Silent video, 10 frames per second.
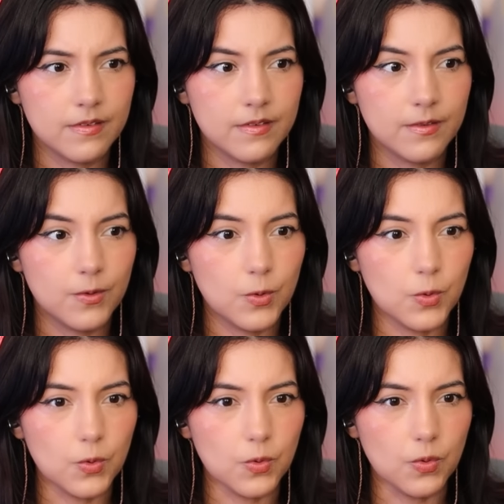
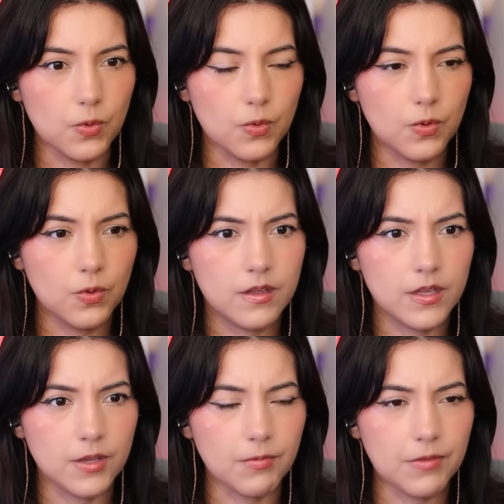
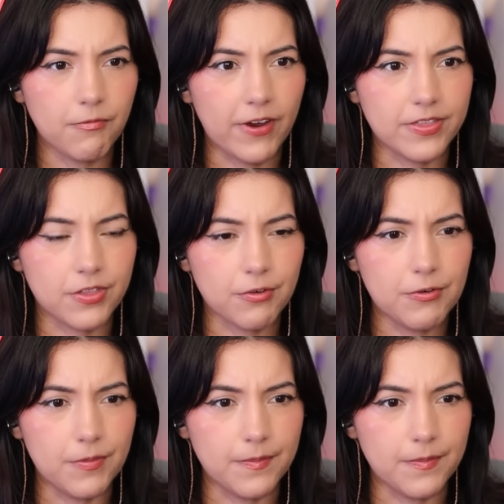Oh, it went right through him.